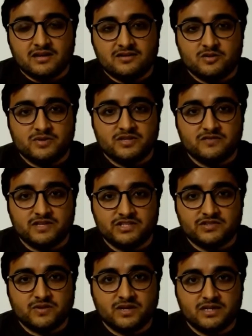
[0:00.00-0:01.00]
be
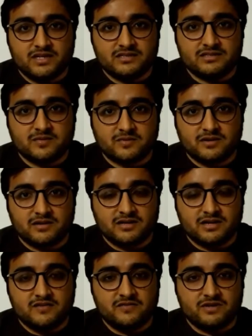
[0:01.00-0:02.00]
eventually
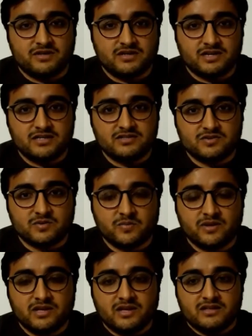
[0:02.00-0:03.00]
delivered, right? So
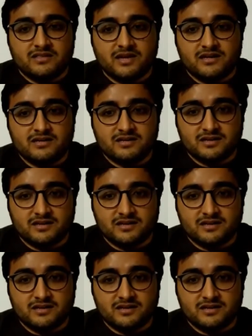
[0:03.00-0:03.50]
that